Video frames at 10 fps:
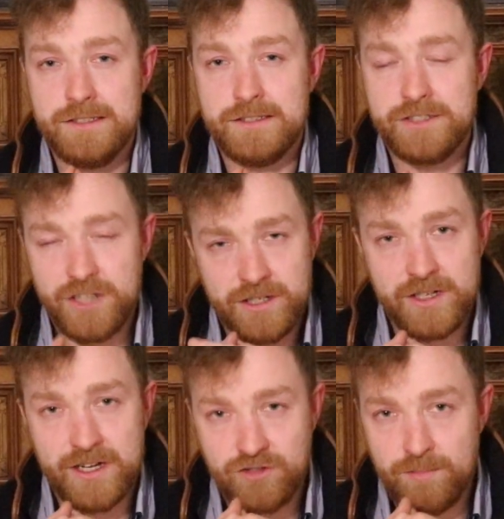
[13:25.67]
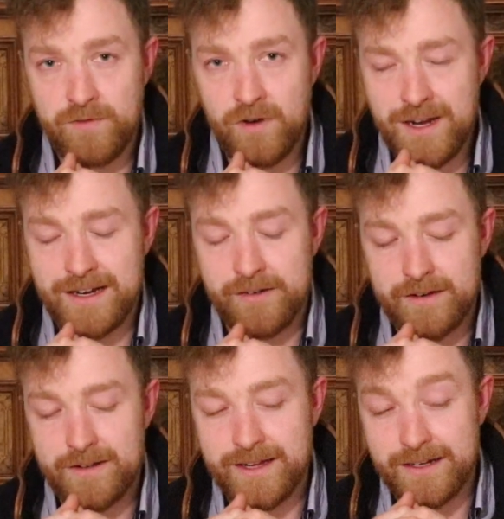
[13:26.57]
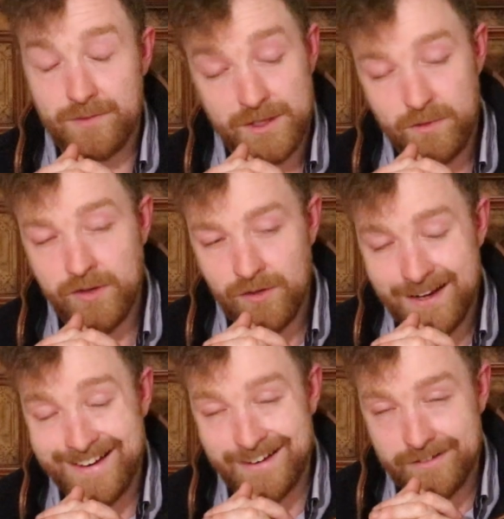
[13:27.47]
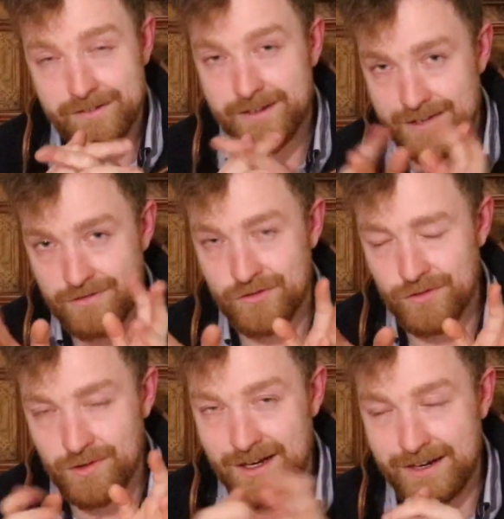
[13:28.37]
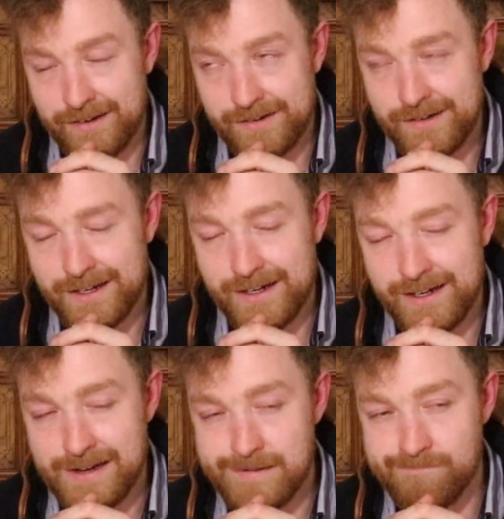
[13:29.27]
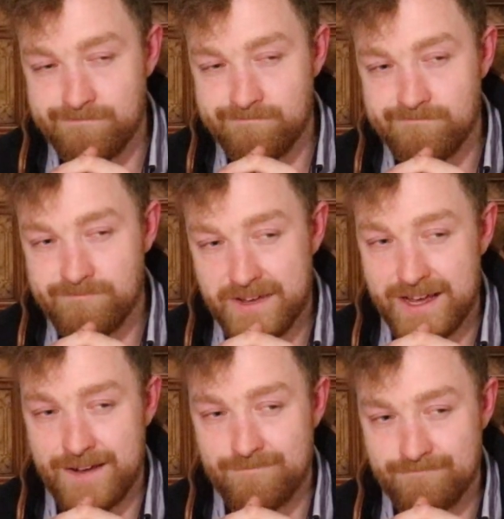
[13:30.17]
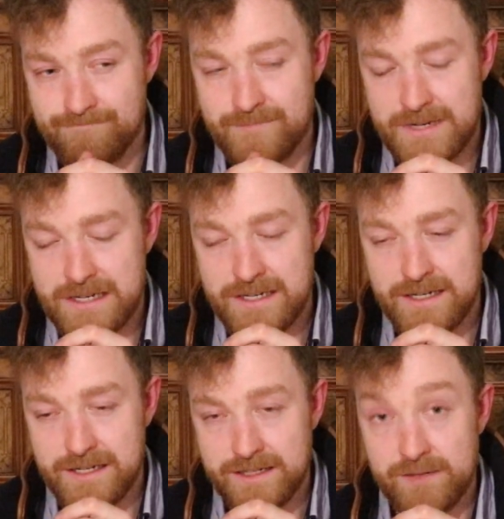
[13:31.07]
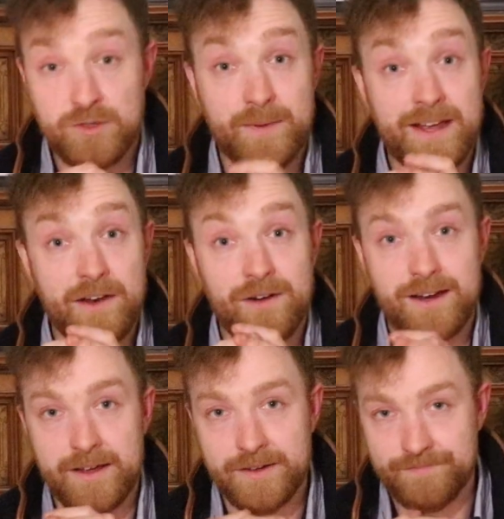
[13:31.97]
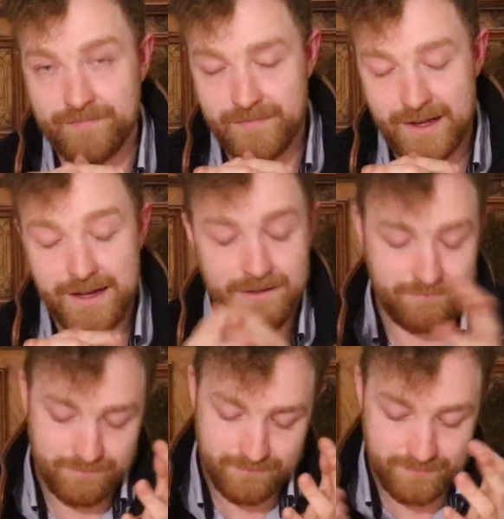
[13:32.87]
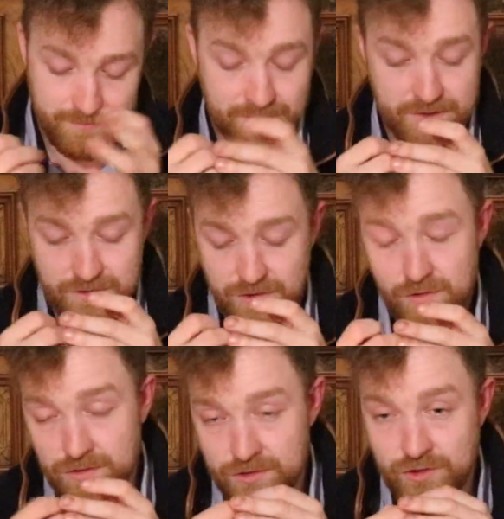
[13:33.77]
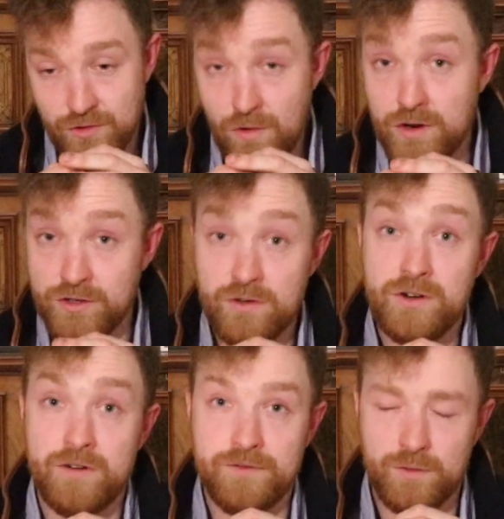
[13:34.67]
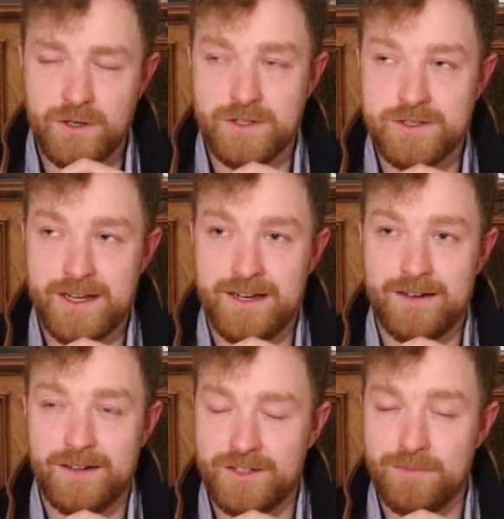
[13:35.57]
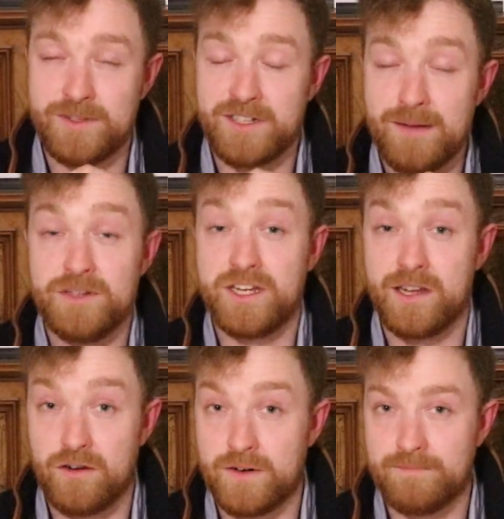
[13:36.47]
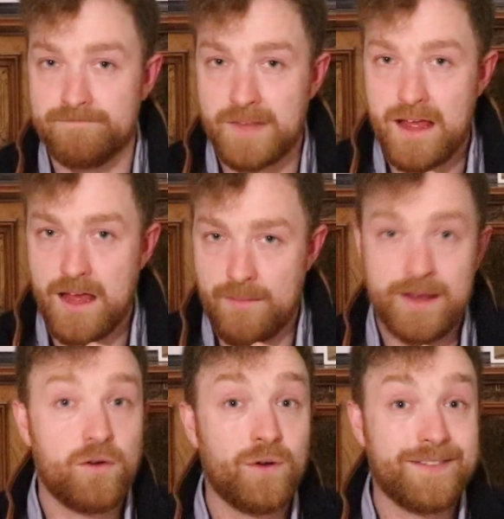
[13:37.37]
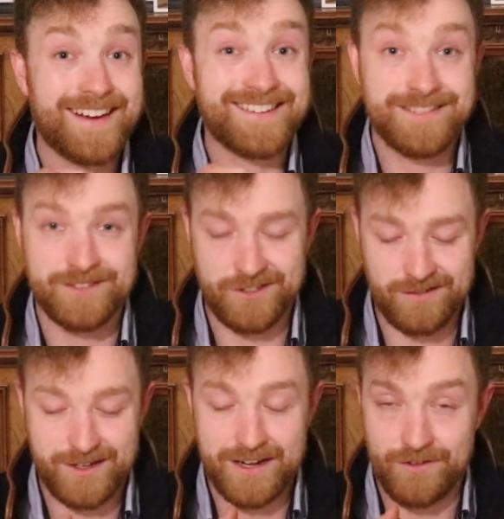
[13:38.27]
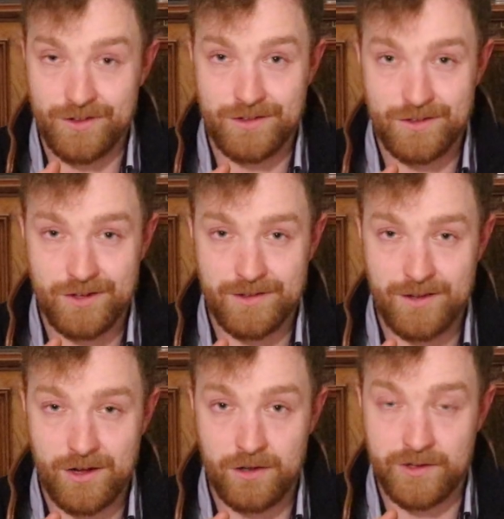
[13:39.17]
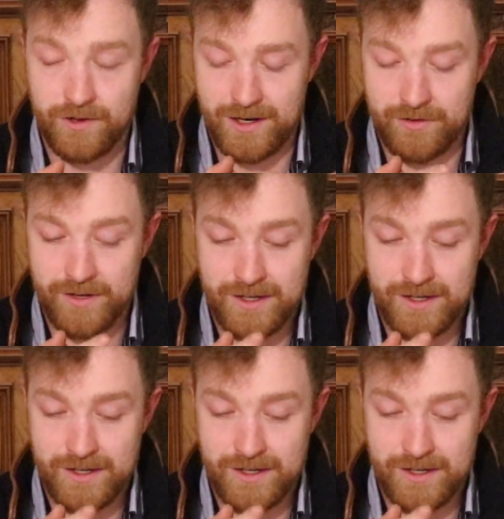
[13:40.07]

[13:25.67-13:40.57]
there's not a drop of oil in it, and you're thinking, well, there was oil in it, and now there's no oil in it. Yeah, there must be an oil leak. And sure enough, there was on top of the timing chain cover a big hole in that, and it let all the oil out.